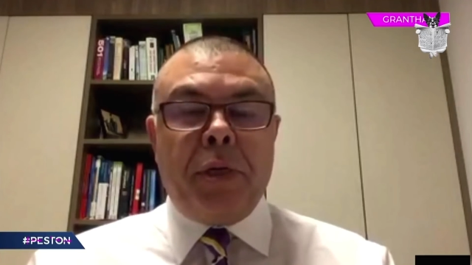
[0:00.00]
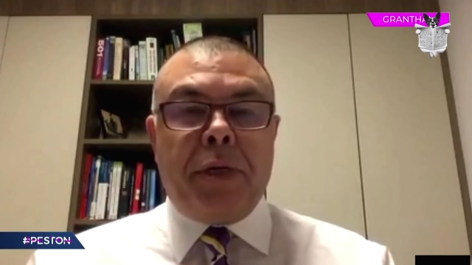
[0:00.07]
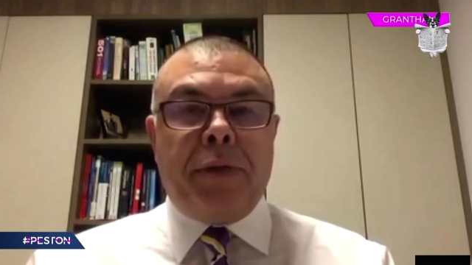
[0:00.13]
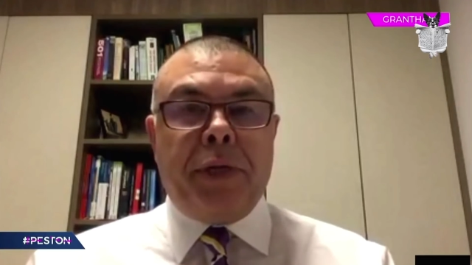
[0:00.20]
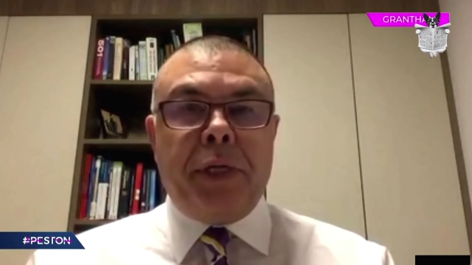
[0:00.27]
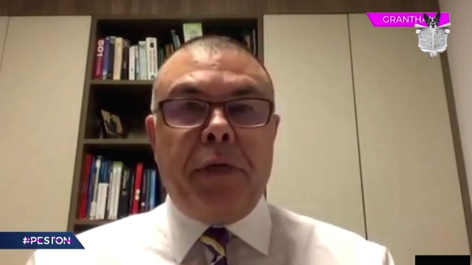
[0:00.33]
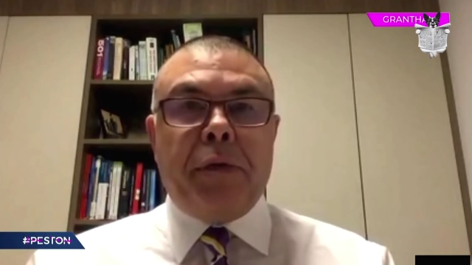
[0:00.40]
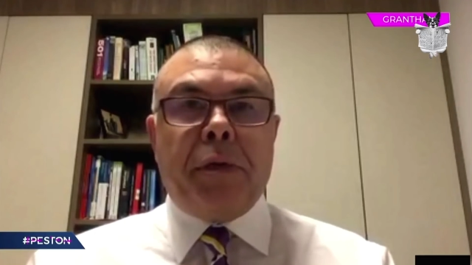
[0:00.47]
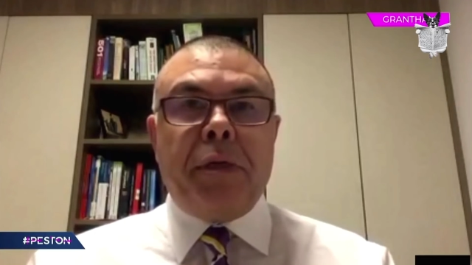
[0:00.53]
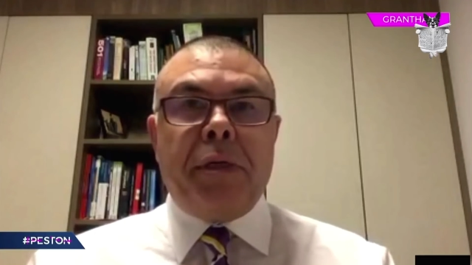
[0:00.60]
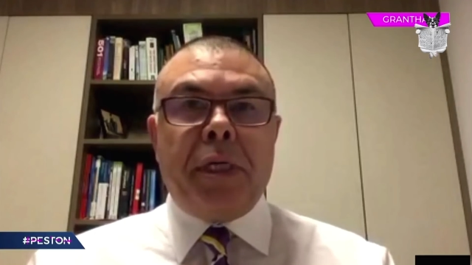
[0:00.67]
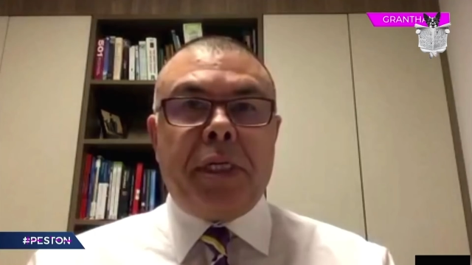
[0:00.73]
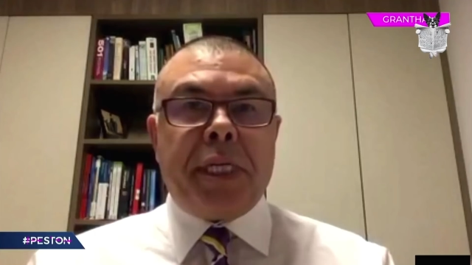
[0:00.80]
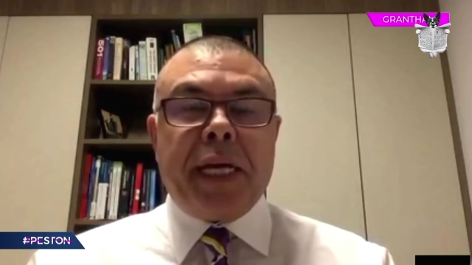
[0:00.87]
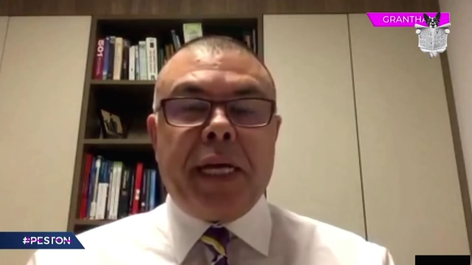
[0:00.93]
that you can
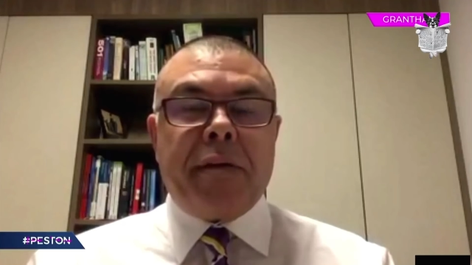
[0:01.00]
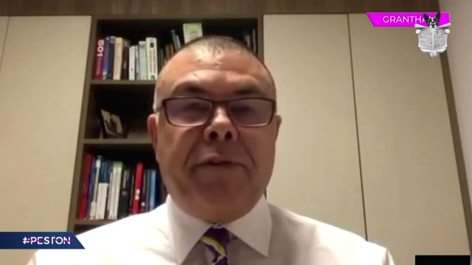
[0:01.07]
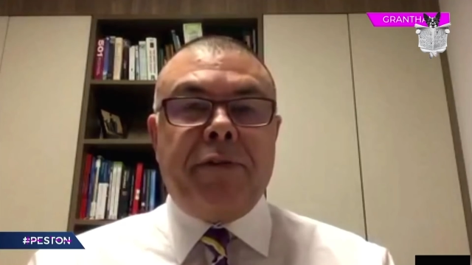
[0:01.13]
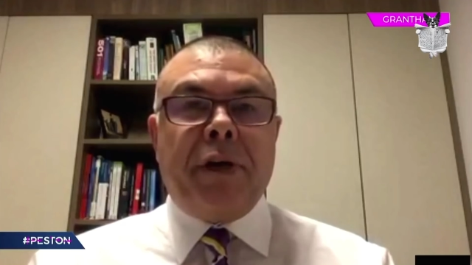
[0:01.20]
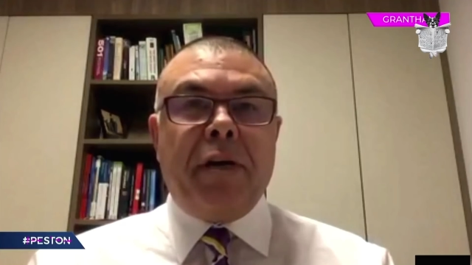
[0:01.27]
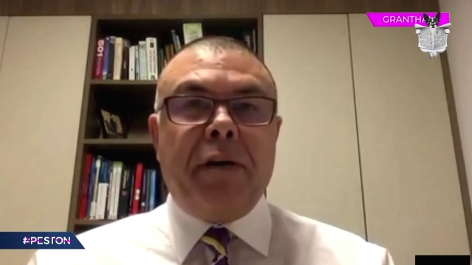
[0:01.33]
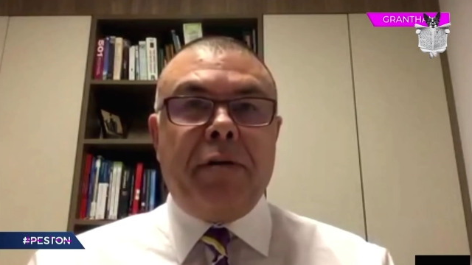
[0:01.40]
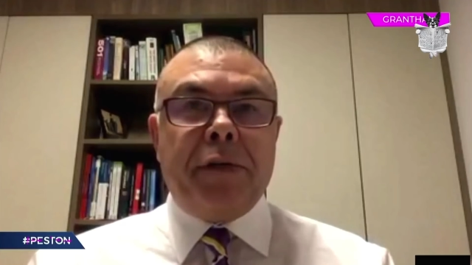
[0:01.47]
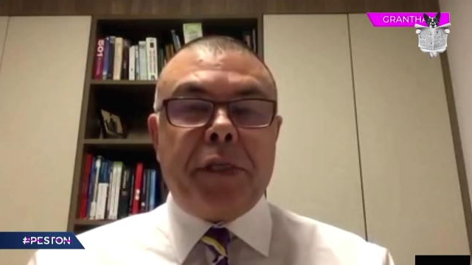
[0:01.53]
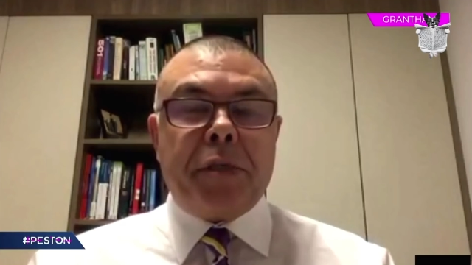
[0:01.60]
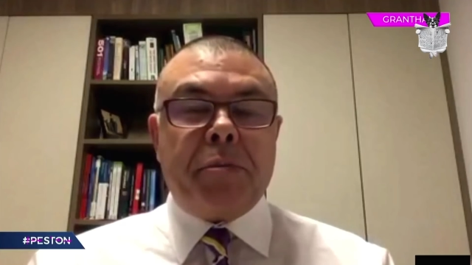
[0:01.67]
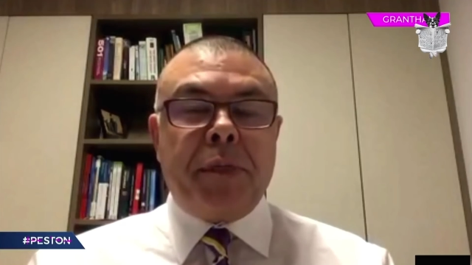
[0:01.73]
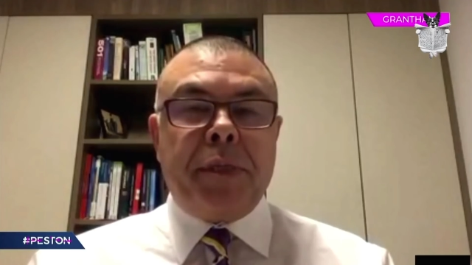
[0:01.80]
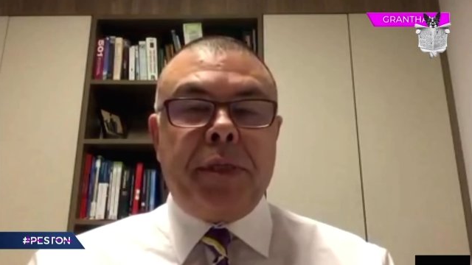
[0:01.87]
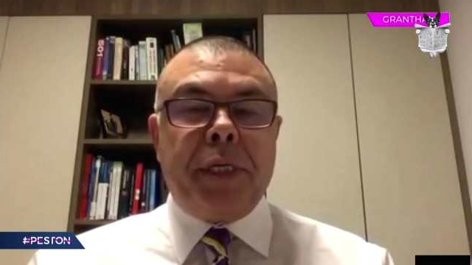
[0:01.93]
detect virus
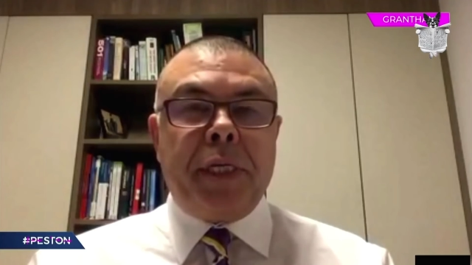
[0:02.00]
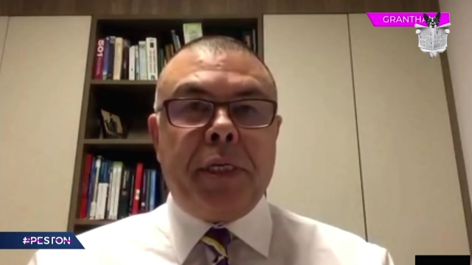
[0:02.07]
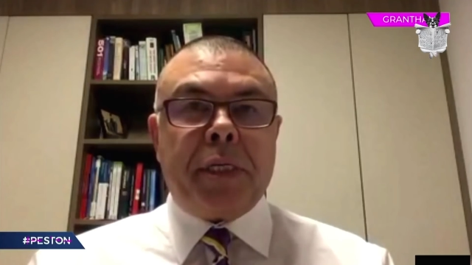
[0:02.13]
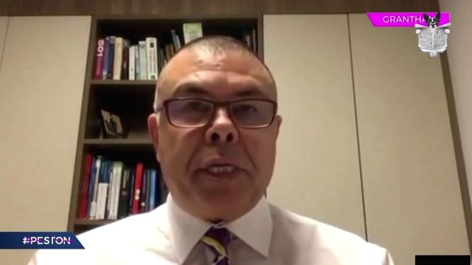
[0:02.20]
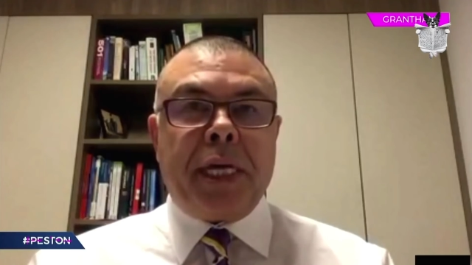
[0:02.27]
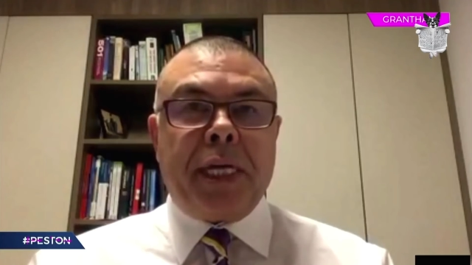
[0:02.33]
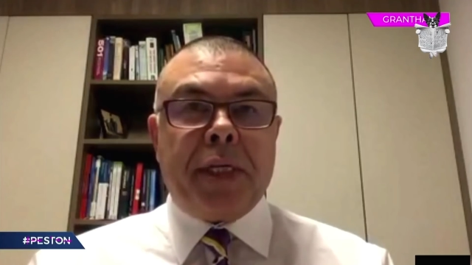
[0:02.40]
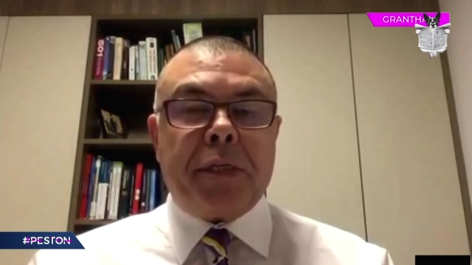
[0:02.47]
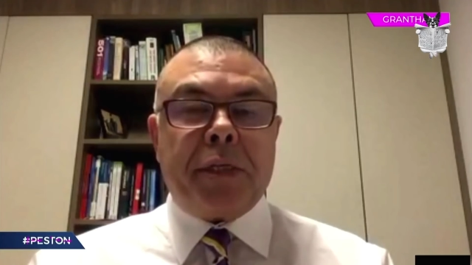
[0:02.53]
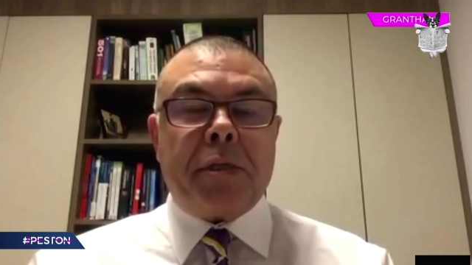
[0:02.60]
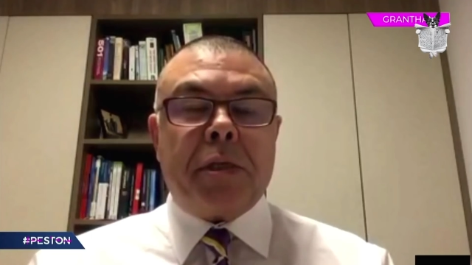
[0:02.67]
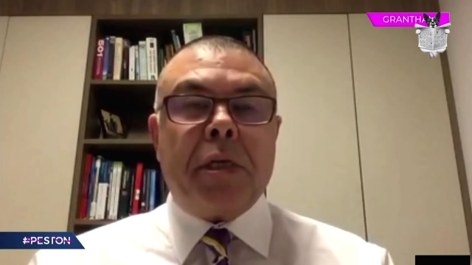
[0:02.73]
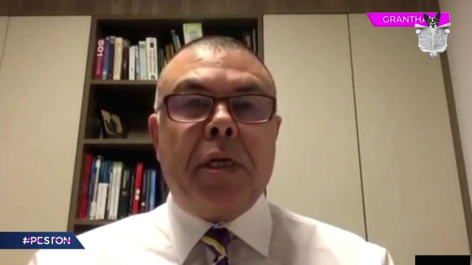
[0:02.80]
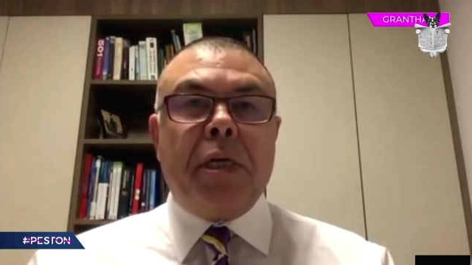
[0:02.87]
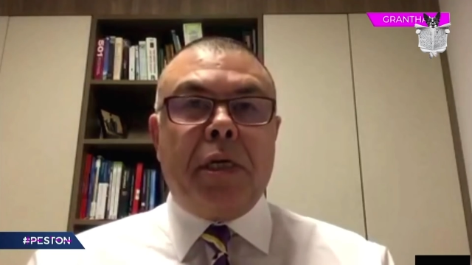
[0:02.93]
with these
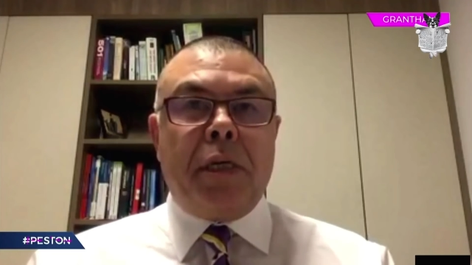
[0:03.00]
tests.